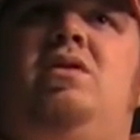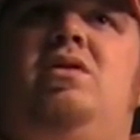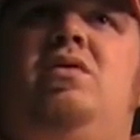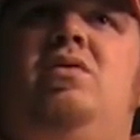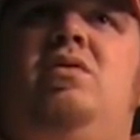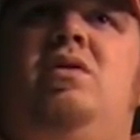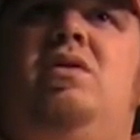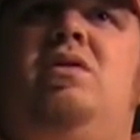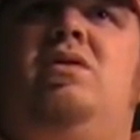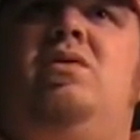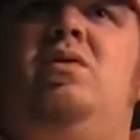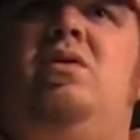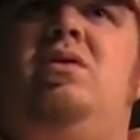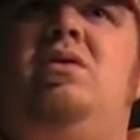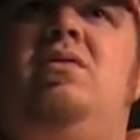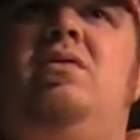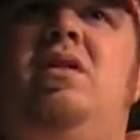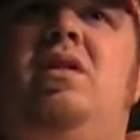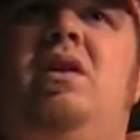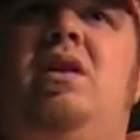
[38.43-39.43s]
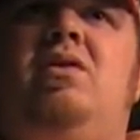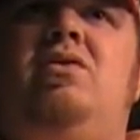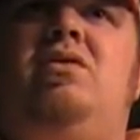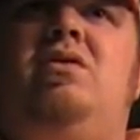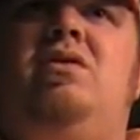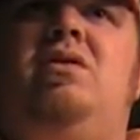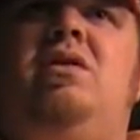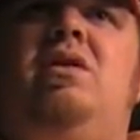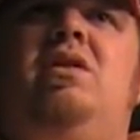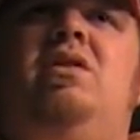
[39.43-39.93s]
to its source of
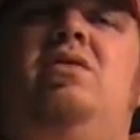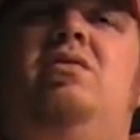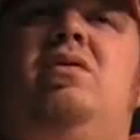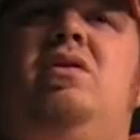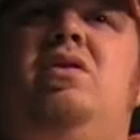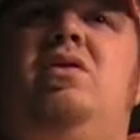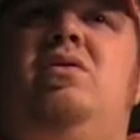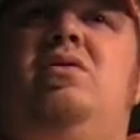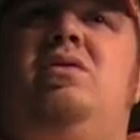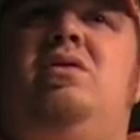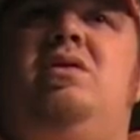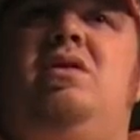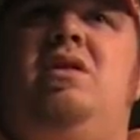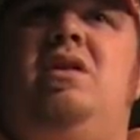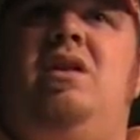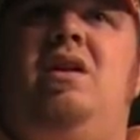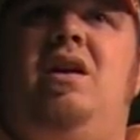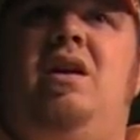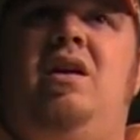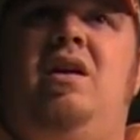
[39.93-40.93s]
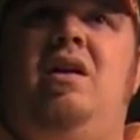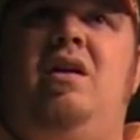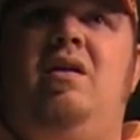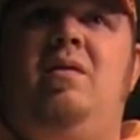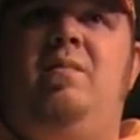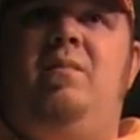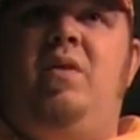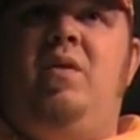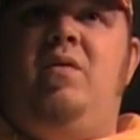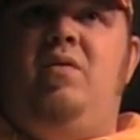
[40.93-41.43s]
electricity to reduce the need
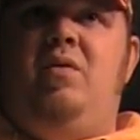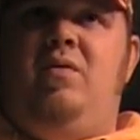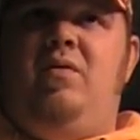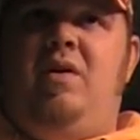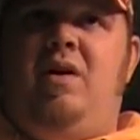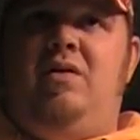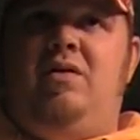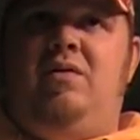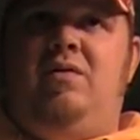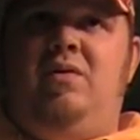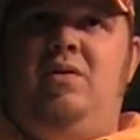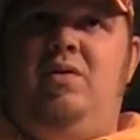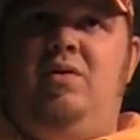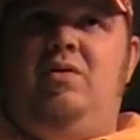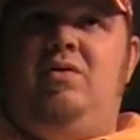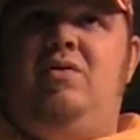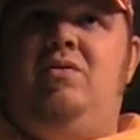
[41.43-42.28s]
for fossil fuels,